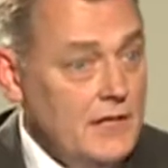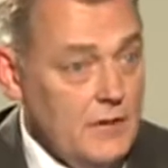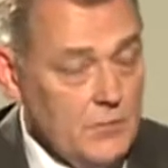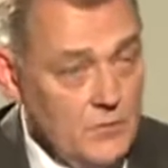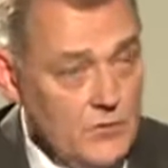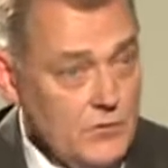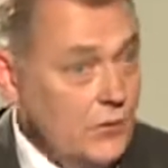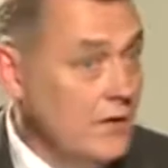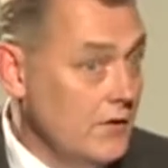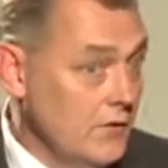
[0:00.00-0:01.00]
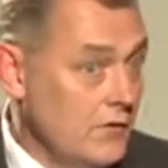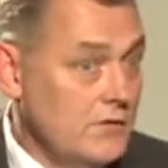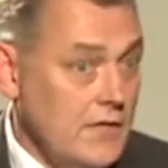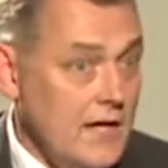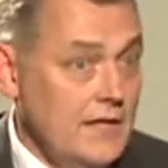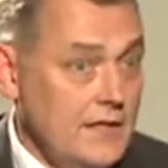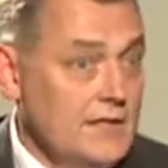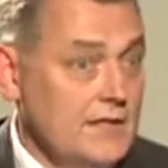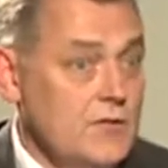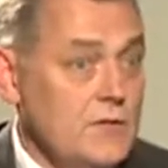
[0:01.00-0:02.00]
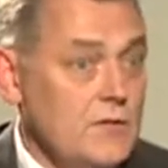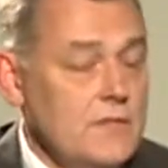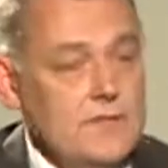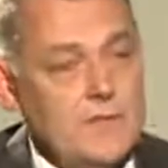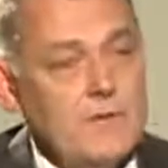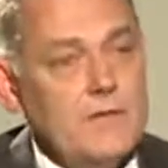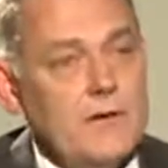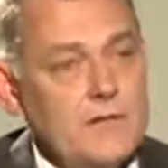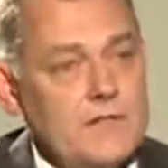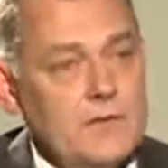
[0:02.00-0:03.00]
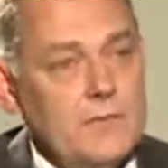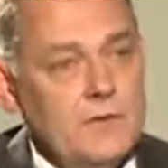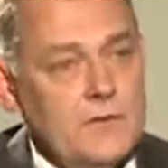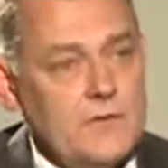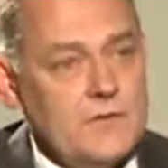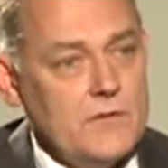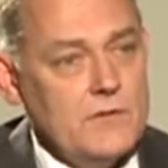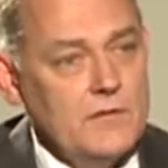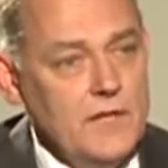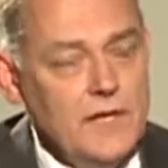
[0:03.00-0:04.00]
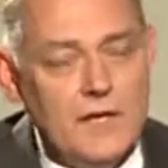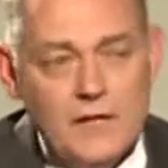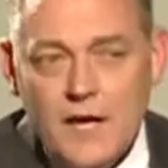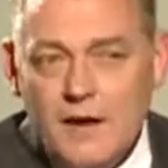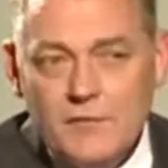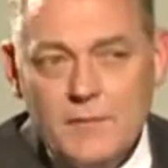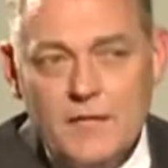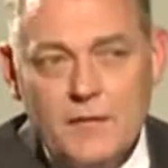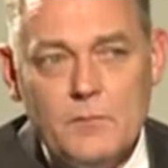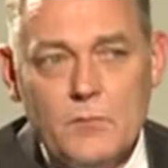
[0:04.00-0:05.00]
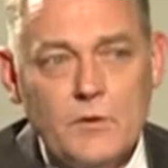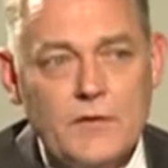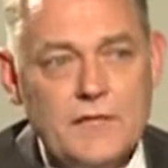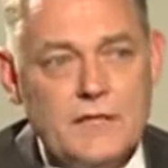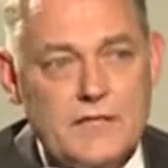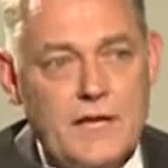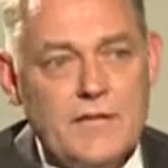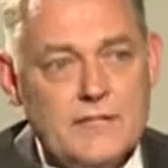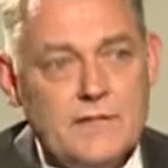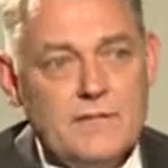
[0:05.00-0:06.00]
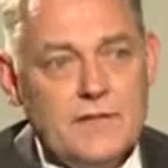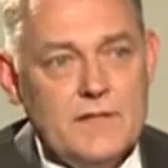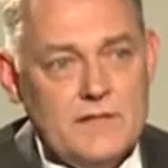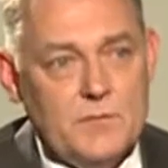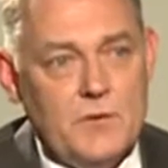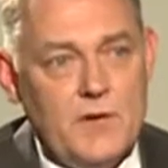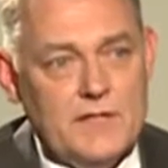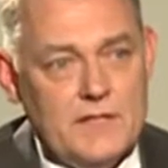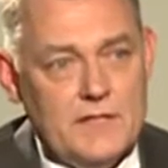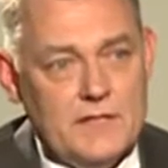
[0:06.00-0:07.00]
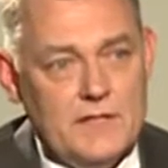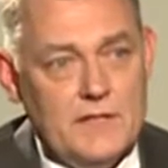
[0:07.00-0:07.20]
can produce oils and constituents that are very similar. So you have to become really decisive in this process.